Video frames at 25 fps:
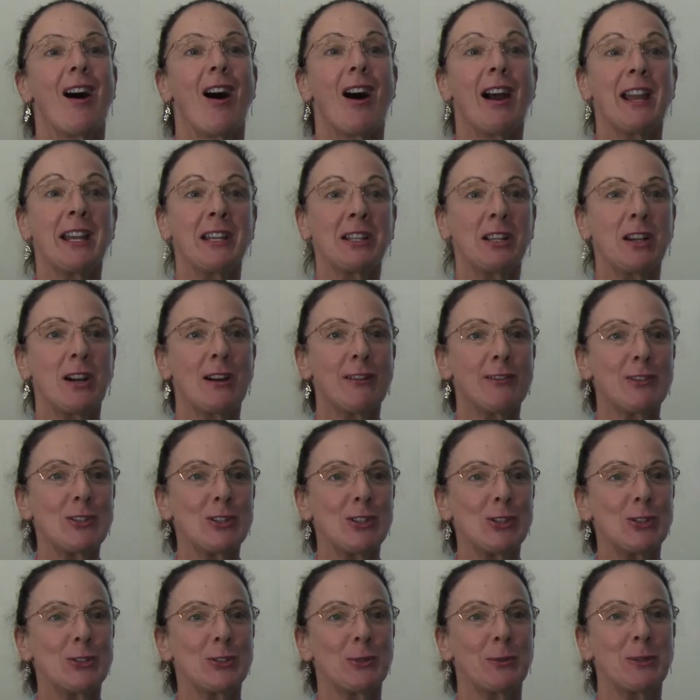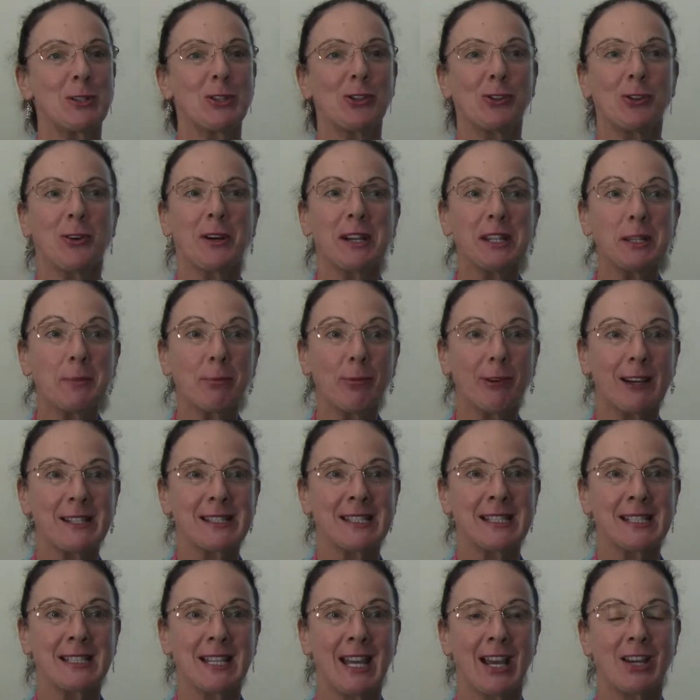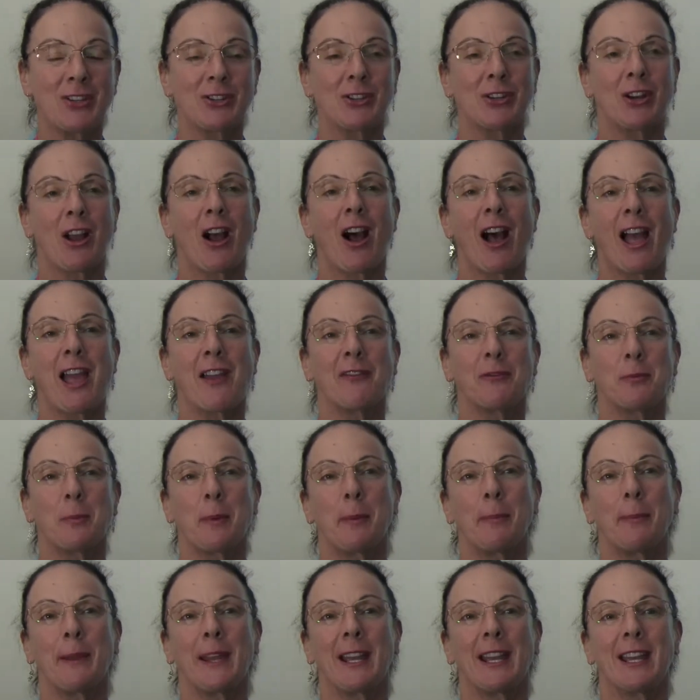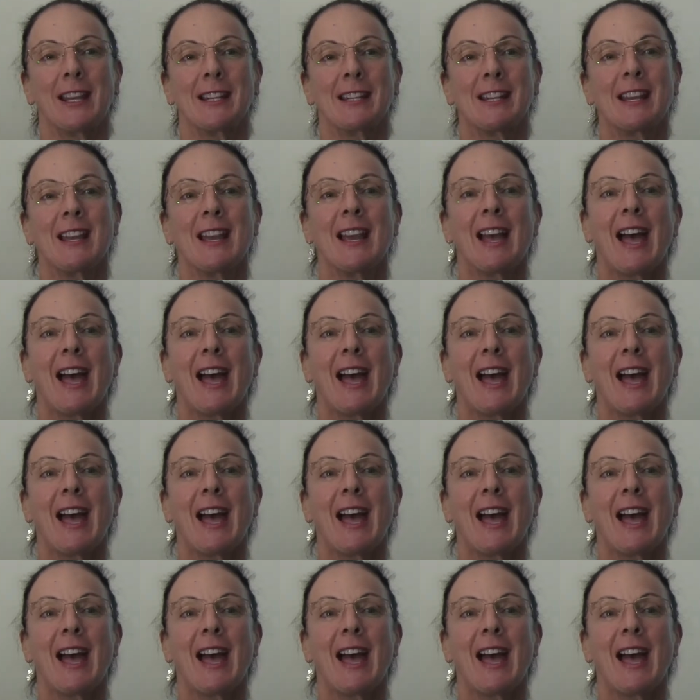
I encourage you to enjoy the presentation I have prepared,